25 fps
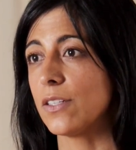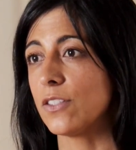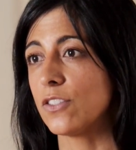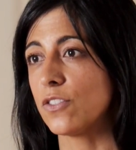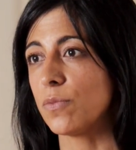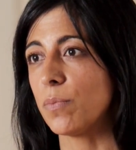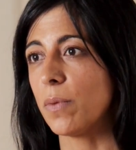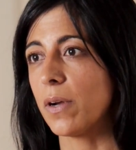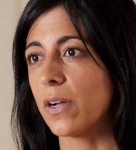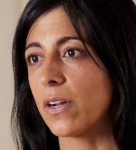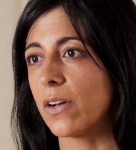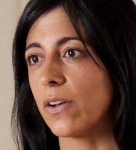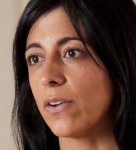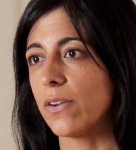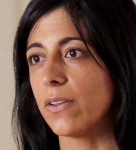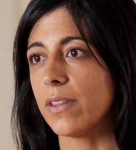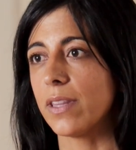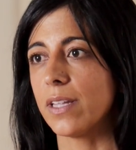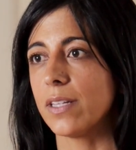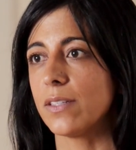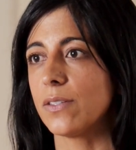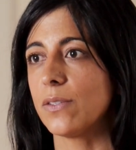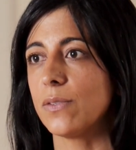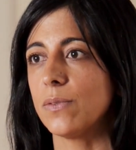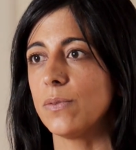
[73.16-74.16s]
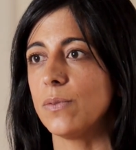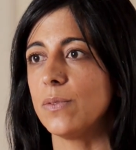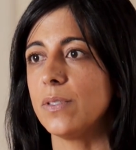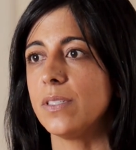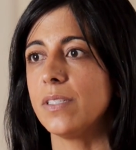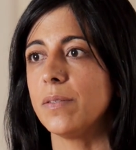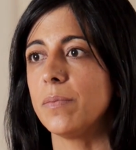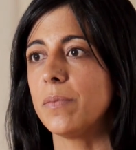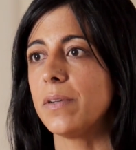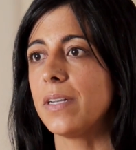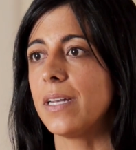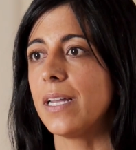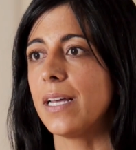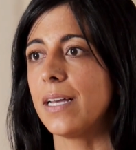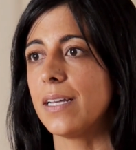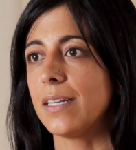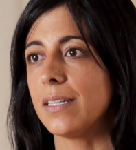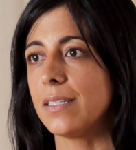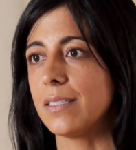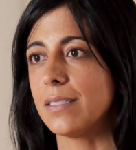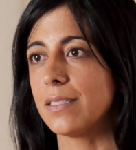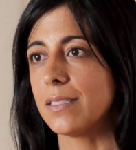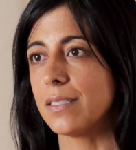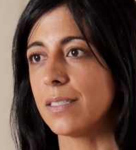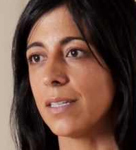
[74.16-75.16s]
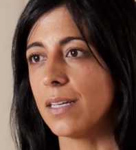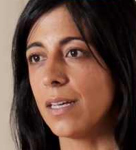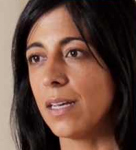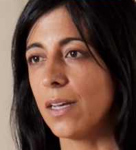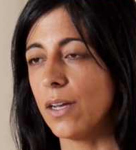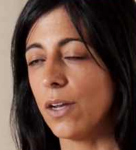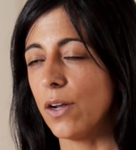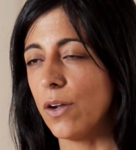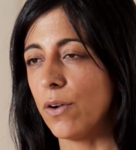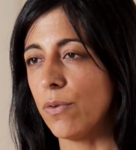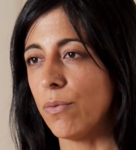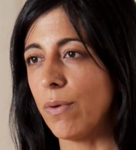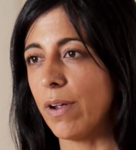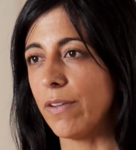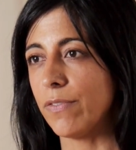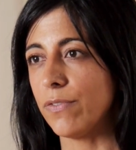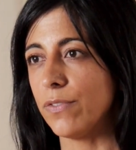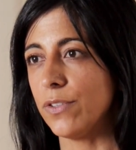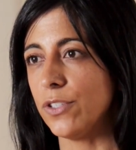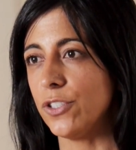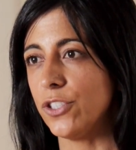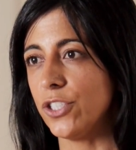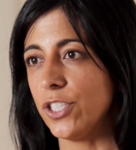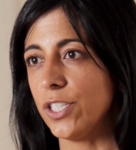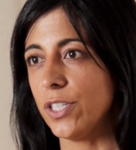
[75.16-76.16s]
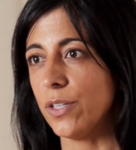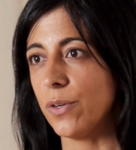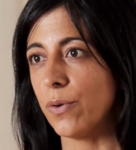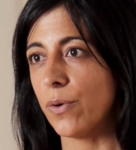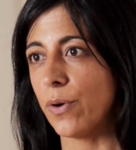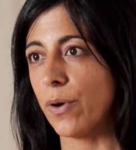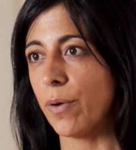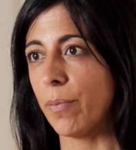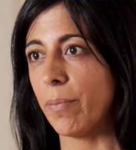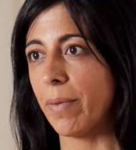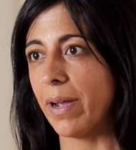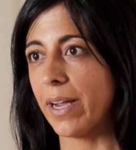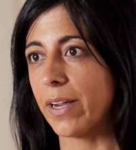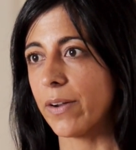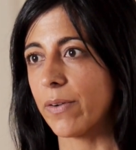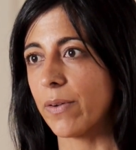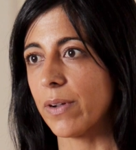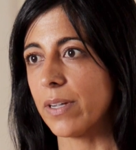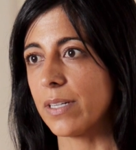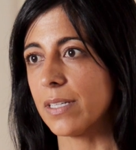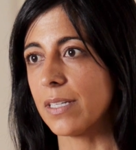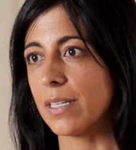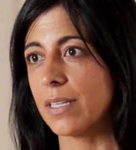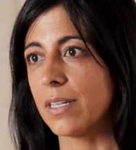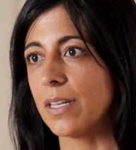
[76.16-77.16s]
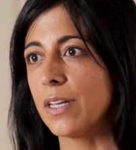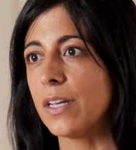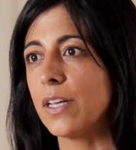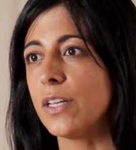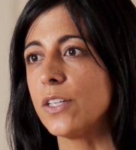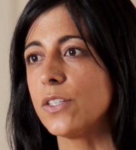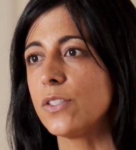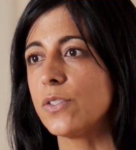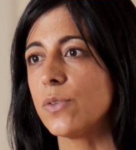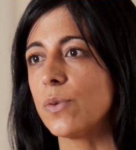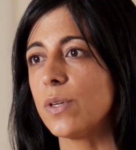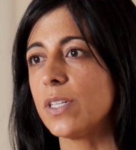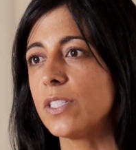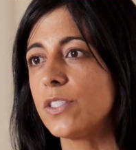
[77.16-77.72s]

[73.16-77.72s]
a smuggler than to demonize a refugee or a migrant. So